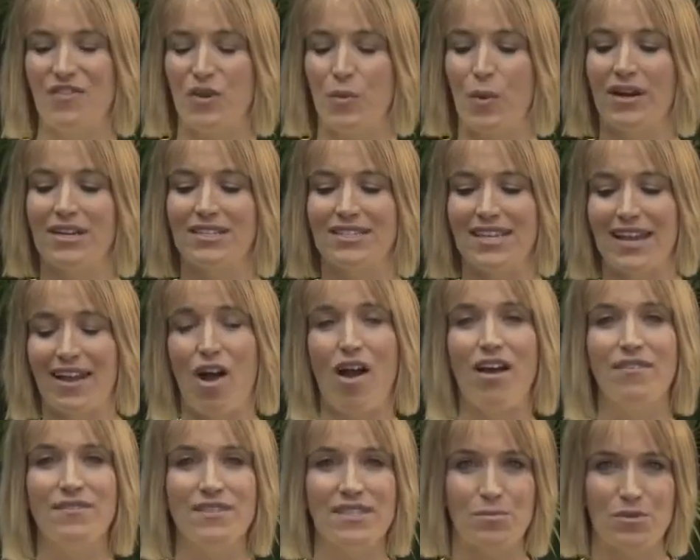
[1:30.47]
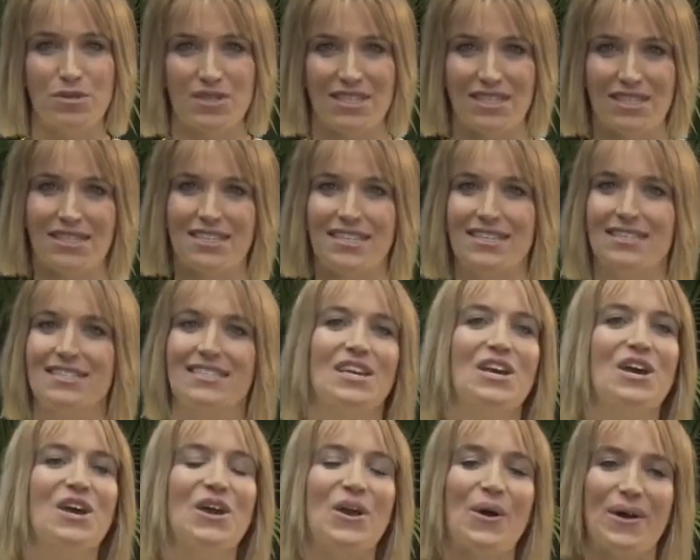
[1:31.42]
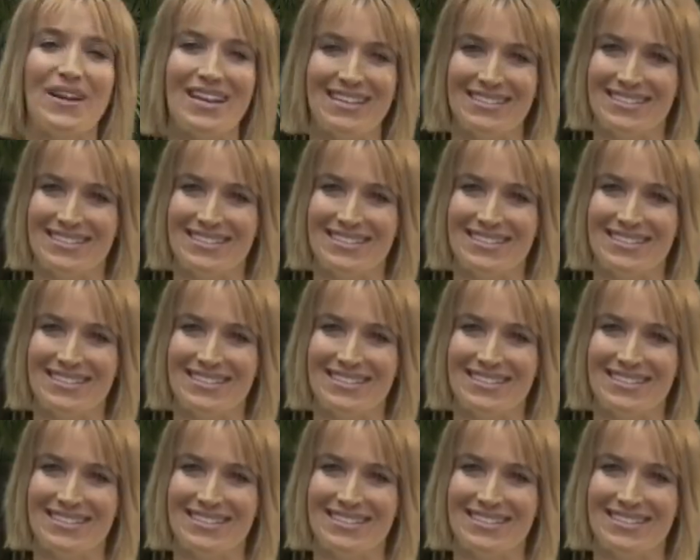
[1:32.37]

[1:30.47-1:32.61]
If you want to take off some resistance, go